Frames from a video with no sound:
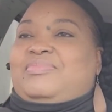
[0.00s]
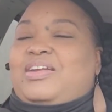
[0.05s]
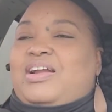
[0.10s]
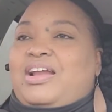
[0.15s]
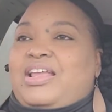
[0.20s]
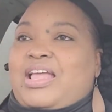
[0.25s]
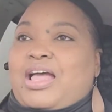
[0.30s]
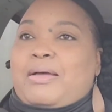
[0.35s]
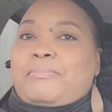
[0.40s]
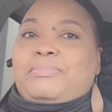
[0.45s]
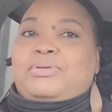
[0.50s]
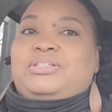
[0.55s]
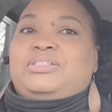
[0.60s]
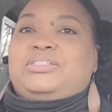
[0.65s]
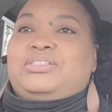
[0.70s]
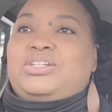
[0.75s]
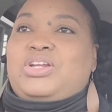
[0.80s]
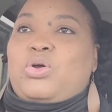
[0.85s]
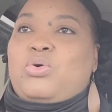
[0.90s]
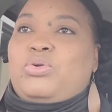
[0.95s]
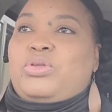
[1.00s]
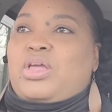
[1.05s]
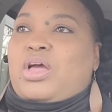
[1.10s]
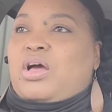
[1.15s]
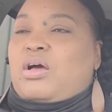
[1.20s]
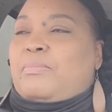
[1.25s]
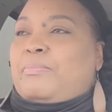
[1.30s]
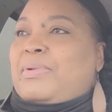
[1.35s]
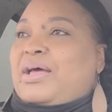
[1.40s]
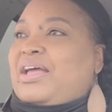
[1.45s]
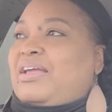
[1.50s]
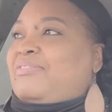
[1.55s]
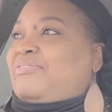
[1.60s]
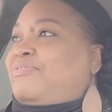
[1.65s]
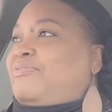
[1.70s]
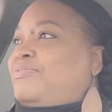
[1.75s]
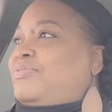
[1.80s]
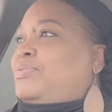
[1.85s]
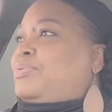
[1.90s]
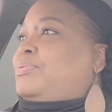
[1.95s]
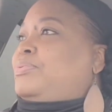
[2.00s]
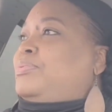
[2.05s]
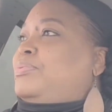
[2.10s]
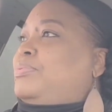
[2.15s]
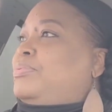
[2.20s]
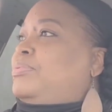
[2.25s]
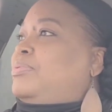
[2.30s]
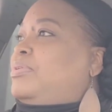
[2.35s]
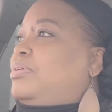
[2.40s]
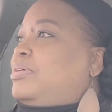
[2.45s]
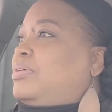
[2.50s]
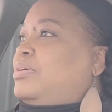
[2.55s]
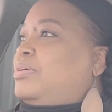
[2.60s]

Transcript: Like I'm gonna show y'all my food.